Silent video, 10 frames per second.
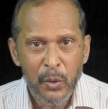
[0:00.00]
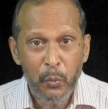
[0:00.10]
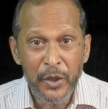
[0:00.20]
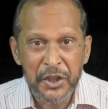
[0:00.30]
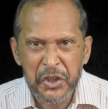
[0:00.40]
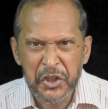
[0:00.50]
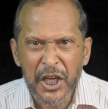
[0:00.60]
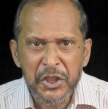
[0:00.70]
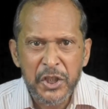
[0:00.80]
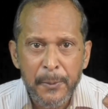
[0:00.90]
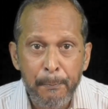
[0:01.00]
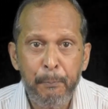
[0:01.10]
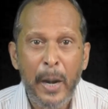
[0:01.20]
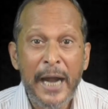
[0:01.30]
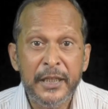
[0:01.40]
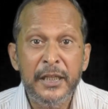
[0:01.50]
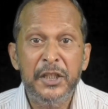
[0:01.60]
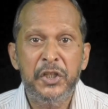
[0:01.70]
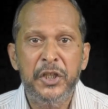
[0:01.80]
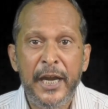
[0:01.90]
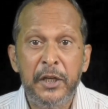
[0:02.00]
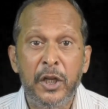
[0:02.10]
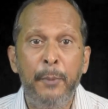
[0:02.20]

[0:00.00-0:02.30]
With such blatant state